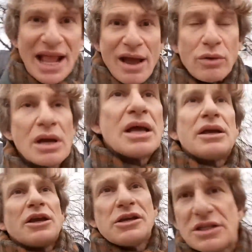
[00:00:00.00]
now?
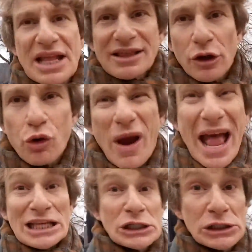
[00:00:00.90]
It's not the
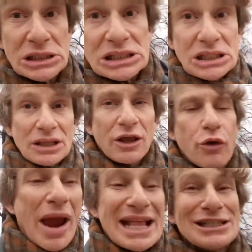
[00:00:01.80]
granules? The
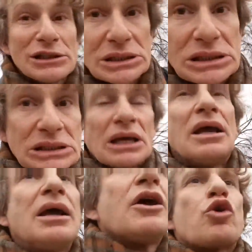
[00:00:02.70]
granules?
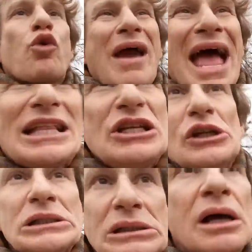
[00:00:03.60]

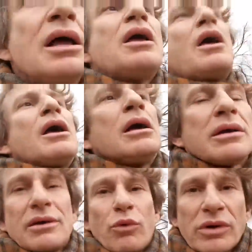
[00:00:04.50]
Granule.
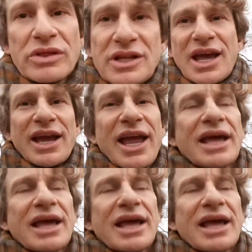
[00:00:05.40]
Word of the day